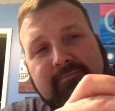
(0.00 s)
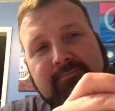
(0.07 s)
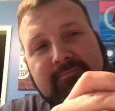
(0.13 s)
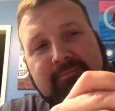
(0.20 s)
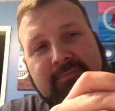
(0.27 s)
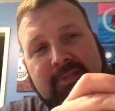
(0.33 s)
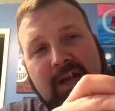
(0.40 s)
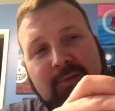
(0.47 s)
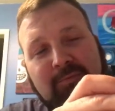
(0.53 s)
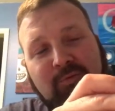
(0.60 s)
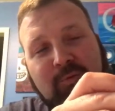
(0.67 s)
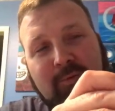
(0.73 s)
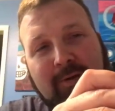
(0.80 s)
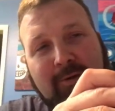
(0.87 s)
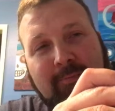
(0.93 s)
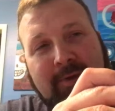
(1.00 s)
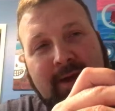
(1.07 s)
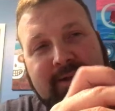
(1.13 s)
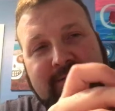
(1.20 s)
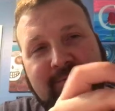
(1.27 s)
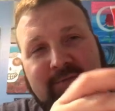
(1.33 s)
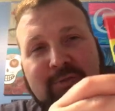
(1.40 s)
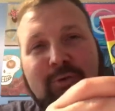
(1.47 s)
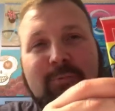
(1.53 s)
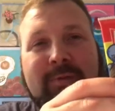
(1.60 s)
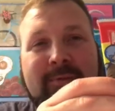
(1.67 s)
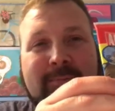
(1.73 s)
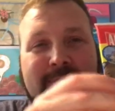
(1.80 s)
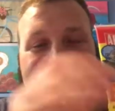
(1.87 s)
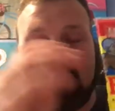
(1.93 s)
Topps football packs. If you
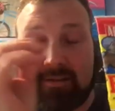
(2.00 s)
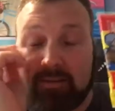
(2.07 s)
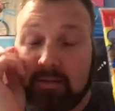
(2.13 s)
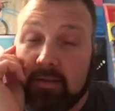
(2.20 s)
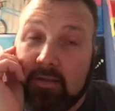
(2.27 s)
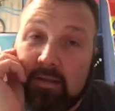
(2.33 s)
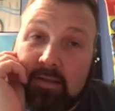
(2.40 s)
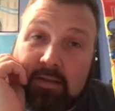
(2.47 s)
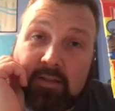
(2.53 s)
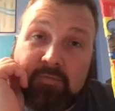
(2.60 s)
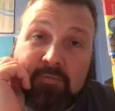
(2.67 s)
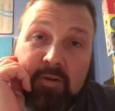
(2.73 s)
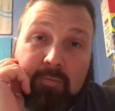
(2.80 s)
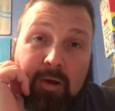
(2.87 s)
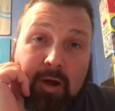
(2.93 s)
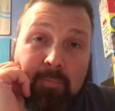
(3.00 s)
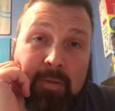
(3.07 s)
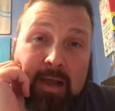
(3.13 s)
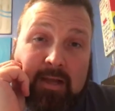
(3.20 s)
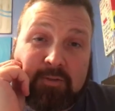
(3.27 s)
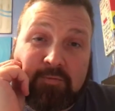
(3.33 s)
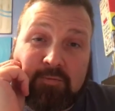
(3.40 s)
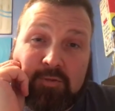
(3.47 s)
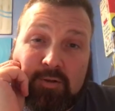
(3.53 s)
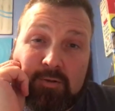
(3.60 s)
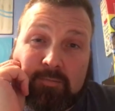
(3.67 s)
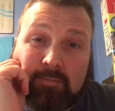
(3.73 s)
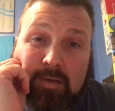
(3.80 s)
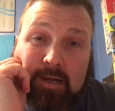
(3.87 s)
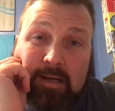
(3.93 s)
remember the football packs from
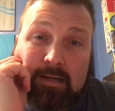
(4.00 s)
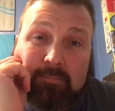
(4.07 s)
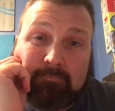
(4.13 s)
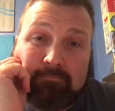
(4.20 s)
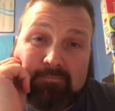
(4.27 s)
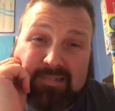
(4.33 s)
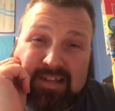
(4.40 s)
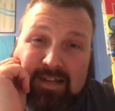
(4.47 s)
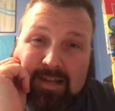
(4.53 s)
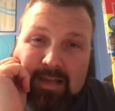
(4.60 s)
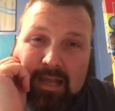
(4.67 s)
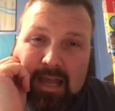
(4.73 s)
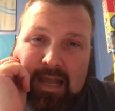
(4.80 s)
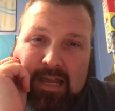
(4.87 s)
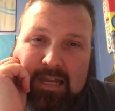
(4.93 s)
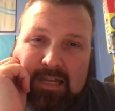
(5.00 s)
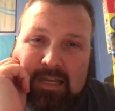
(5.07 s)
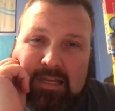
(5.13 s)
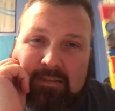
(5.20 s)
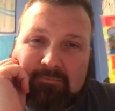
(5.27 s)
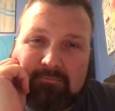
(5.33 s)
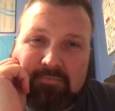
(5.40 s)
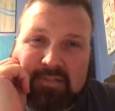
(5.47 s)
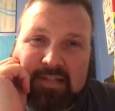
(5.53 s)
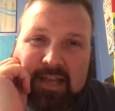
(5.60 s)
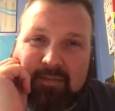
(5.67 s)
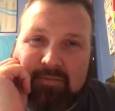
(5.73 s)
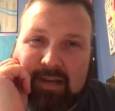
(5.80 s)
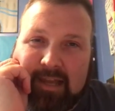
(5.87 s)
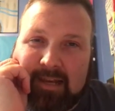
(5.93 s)
87,
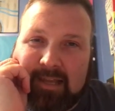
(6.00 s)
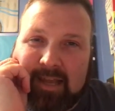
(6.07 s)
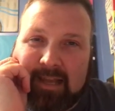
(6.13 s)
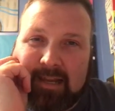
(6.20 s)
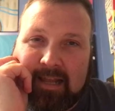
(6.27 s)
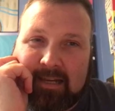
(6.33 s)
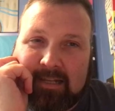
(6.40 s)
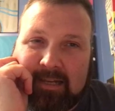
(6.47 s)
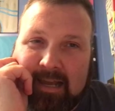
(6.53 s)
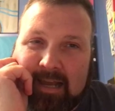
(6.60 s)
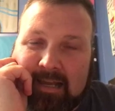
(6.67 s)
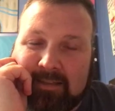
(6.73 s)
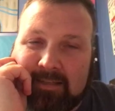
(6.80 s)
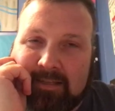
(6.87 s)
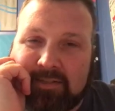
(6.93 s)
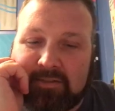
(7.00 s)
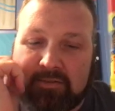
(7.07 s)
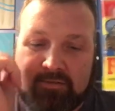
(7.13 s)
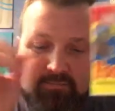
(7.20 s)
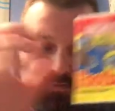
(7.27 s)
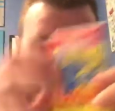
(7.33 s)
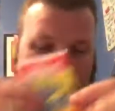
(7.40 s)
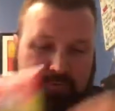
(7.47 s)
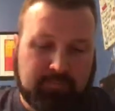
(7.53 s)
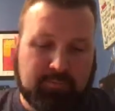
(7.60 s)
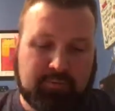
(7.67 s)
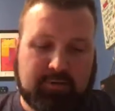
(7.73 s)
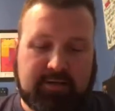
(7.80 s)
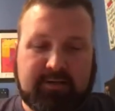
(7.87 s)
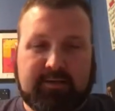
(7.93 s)
88, 89, these are
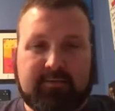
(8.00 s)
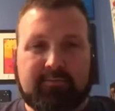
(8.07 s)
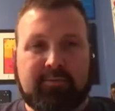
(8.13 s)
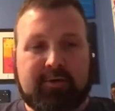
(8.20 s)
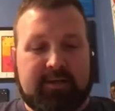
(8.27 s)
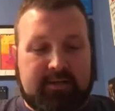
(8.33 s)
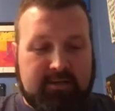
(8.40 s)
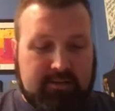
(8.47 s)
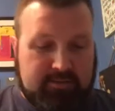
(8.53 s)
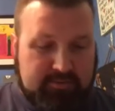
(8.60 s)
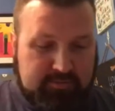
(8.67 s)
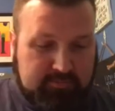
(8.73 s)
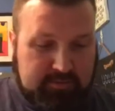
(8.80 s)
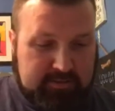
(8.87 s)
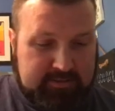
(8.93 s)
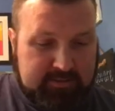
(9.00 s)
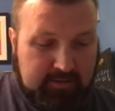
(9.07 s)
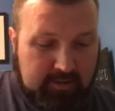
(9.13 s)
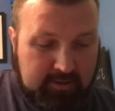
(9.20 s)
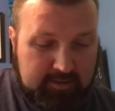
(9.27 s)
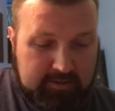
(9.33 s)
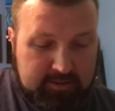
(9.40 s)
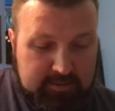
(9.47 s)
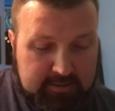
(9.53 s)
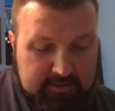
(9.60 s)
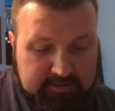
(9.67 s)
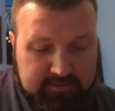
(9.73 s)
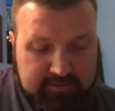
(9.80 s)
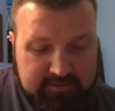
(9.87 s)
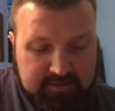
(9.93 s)
pretty close to what these are.
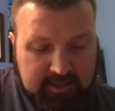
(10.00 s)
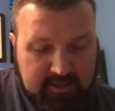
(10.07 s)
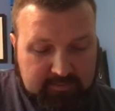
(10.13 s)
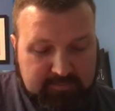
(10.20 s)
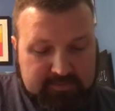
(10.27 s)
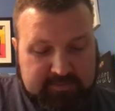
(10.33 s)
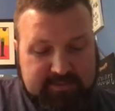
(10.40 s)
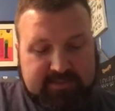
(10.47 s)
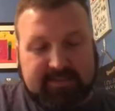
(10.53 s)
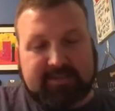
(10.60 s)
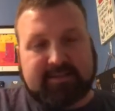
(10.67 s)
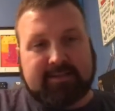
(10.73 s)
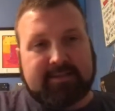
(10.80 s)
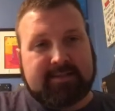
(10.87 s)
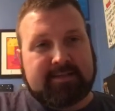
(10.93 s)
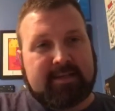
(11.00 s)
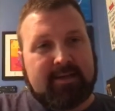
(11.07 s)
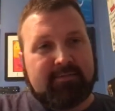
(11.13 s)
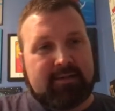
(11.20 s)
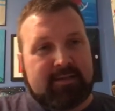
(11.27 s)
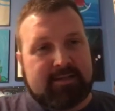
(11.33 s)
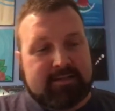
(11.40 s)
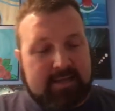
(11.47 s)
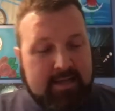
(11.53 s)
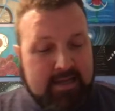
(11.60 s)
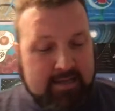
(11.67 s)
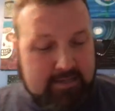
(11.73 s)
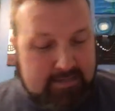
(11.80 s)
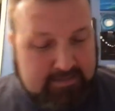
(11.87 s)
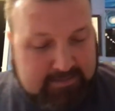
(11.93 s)
So these come in 60s, 70s,
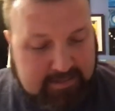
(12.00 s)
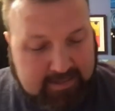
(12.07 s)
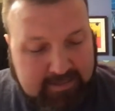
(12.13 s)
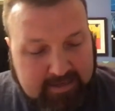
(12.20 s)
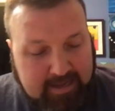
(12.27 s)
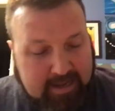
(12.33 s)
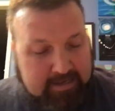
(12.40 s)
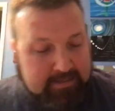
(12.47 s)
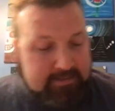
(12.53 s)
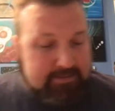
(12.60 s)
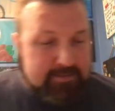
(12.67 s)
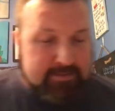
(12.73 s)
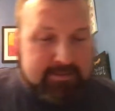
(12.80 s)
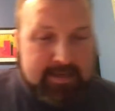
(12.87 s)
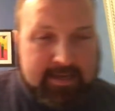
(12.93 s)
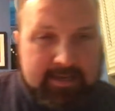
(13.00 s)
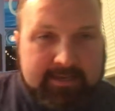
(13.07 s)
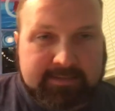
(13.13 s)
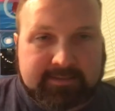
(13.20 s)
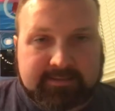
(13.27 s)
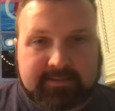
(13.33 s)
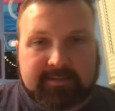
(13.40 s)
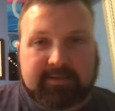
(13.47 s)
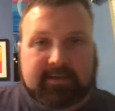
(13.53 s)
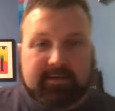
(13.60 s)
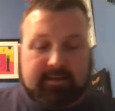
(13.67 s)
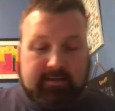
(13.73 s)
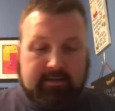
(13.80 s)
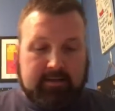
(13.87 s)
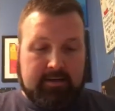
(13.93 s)
80s, and 90s designs.
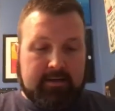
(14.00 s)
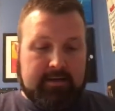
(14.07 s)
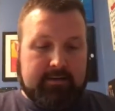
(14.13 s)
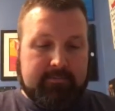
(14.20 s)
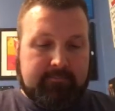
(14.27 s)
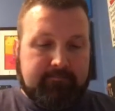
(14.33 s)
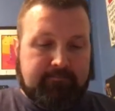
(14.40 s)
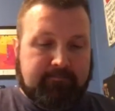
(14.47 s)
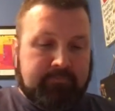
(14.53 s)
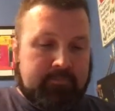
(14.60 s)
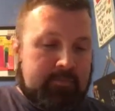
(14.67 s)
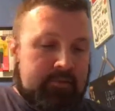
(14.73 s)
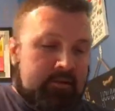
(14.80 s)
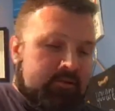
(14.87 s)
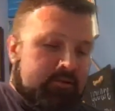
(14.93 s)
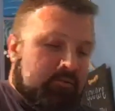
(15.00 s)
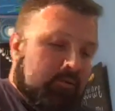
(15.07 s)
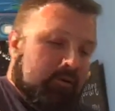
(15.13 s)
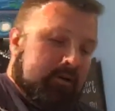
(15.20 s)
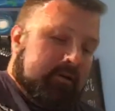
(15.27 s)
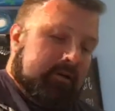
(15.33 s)
So we're gonna